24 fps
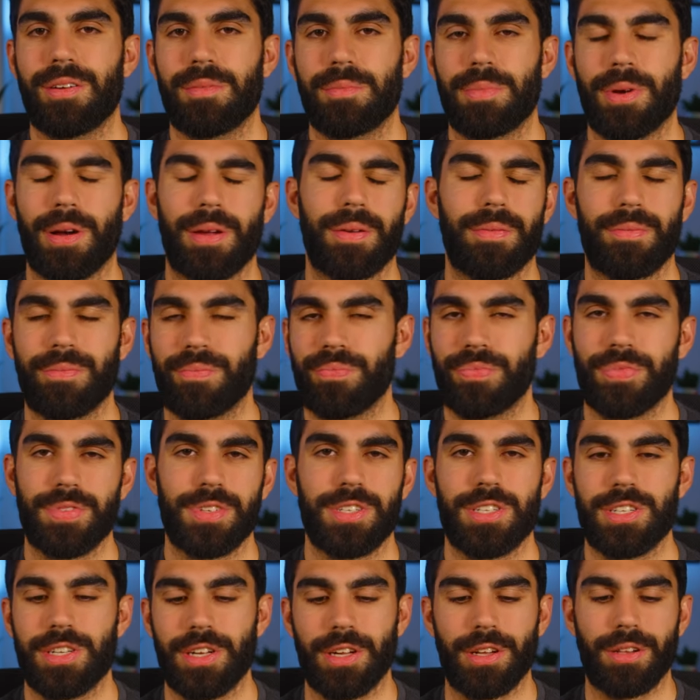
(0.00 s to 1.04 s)
But
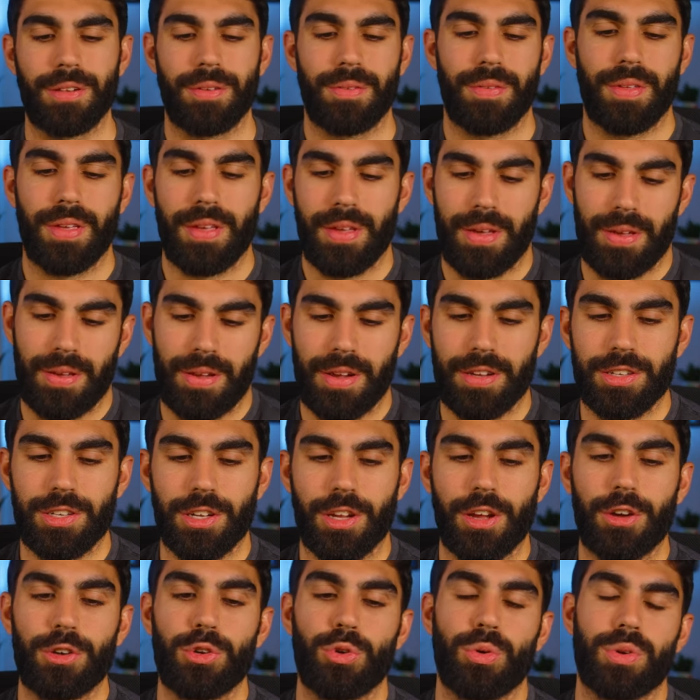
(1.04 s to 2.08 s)
still, it's a
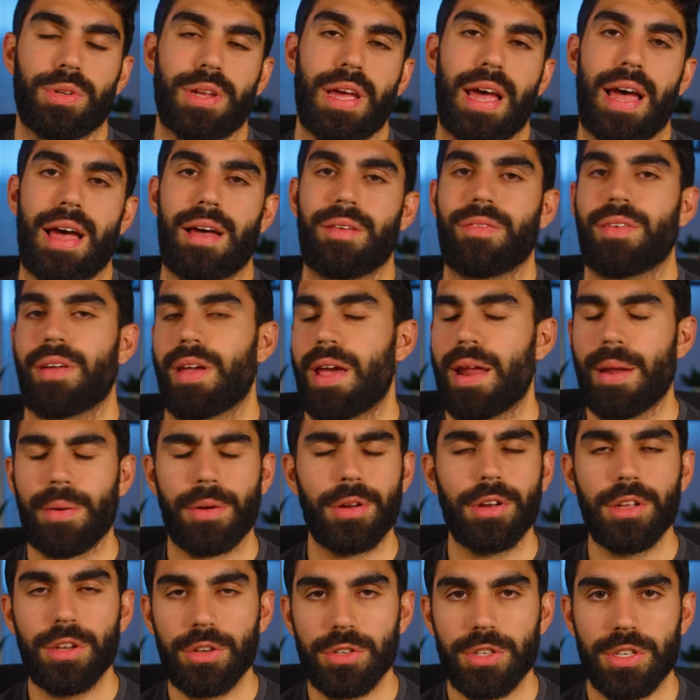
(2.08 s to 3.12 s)
good tool to have and I'm
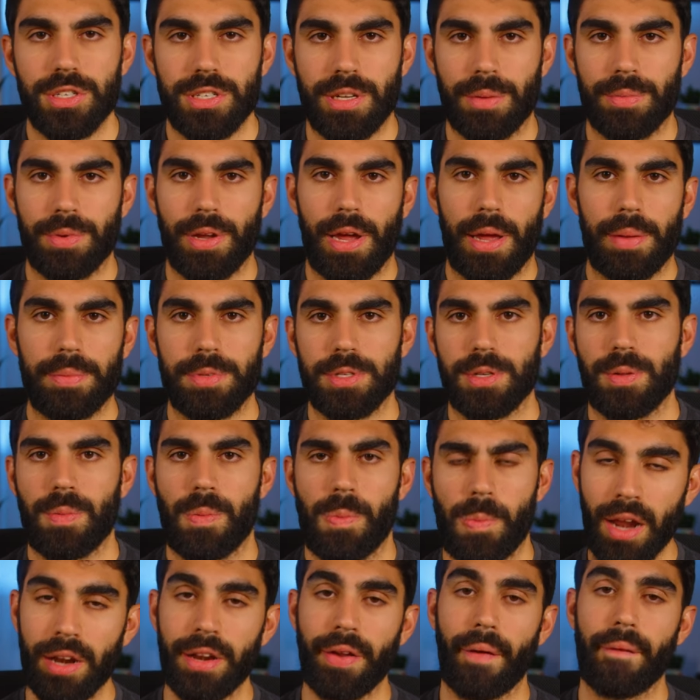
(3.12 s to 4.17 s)
gonna use it sometimes.
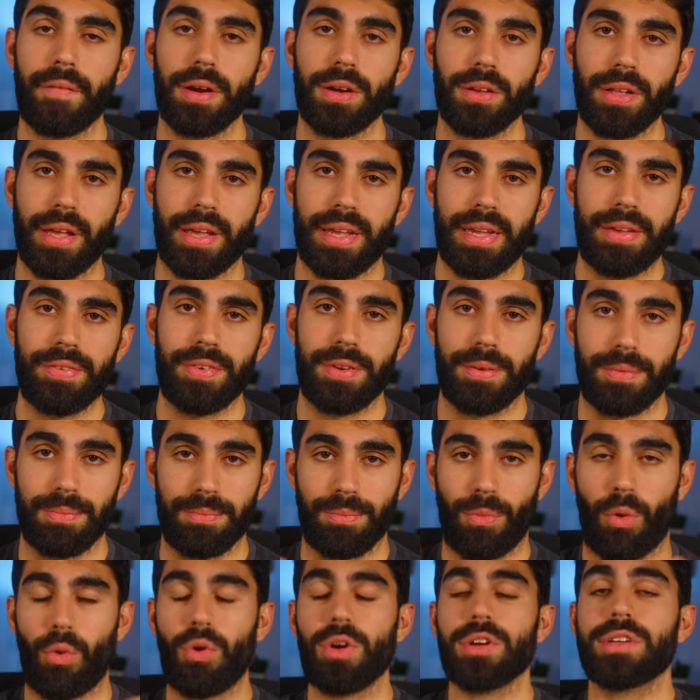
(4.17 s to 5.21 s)
Another like even
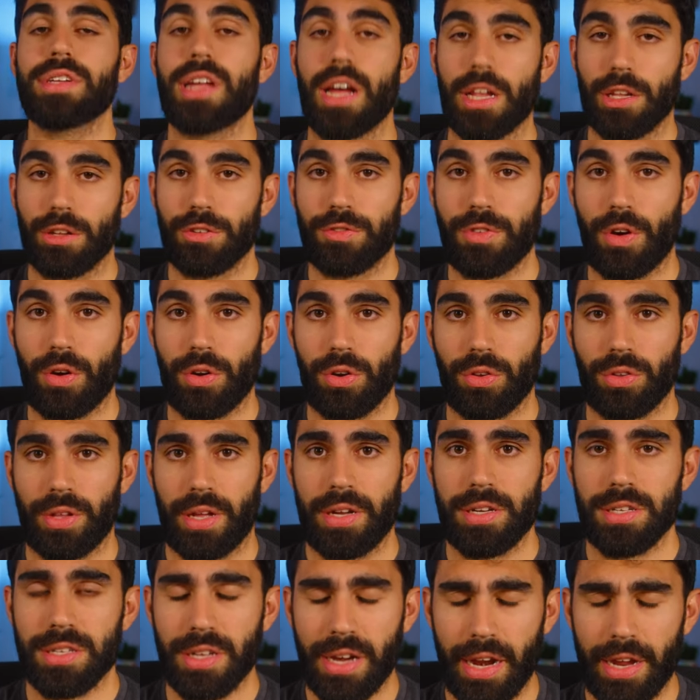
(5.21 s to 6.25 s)
more telephoto
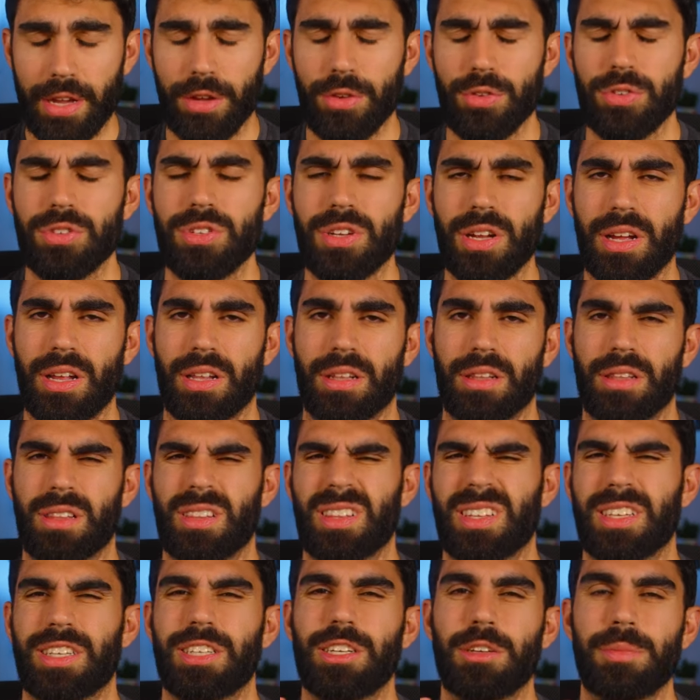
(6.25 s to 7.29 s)
lens that I used a
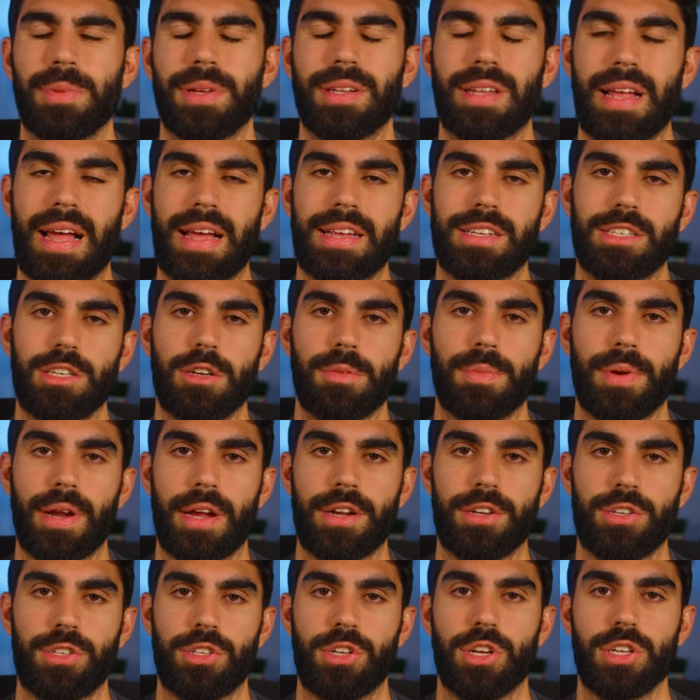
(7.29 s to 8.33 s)
little bit last year, but
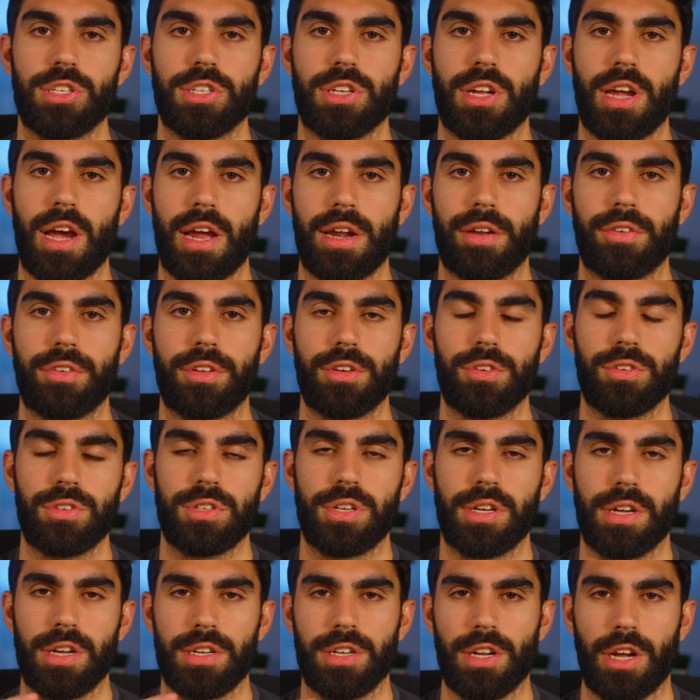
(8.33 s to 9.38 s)
I just kind of
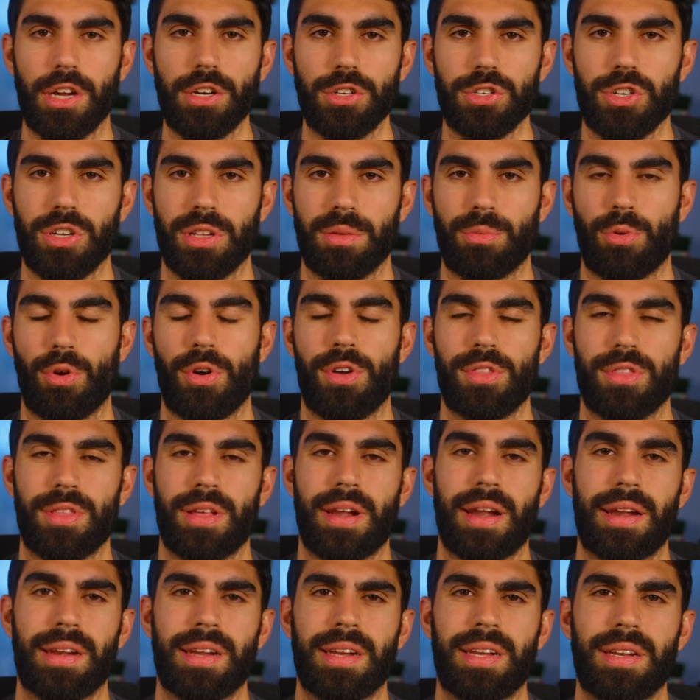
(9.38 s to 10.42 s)
used it a touch to the point
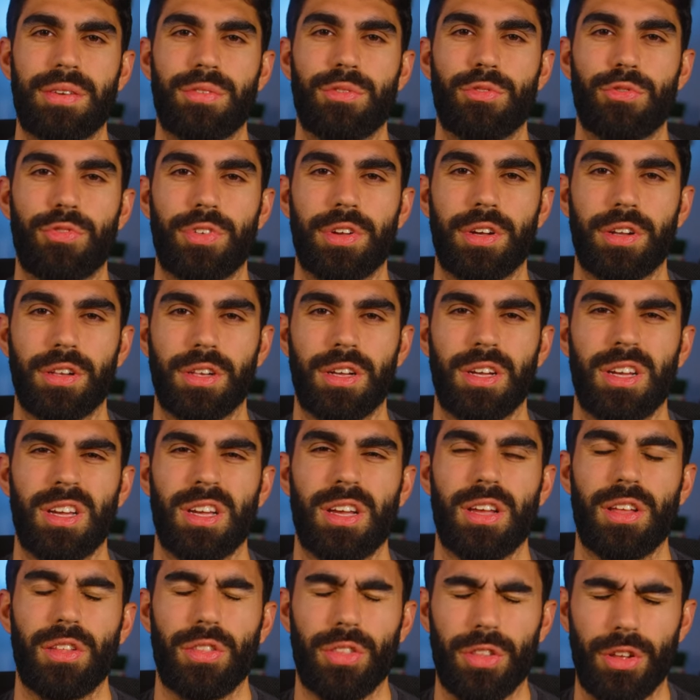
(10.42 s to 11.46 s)
that I didn't even feel
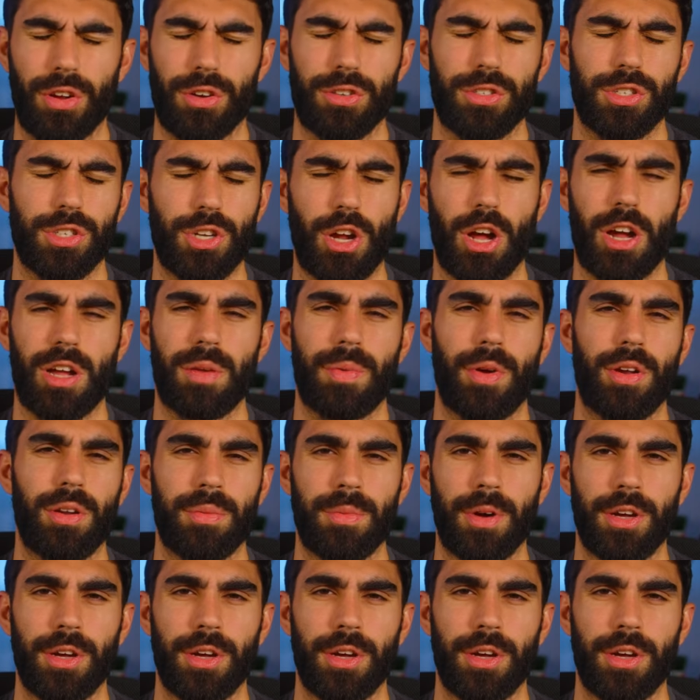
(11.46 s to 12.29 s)
the urge to talk about it